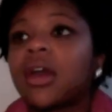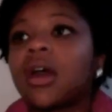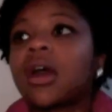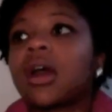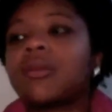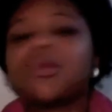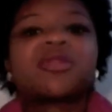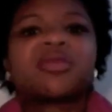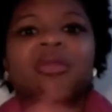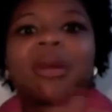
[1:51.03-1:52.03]
Um, that was
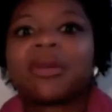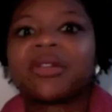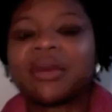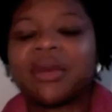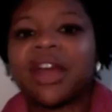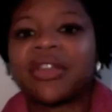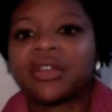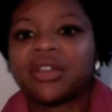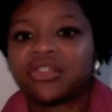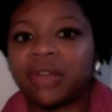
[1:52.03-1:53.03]
before my birthday when I got the
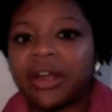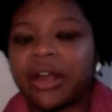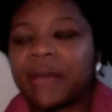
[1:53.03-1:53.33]
initial haircut.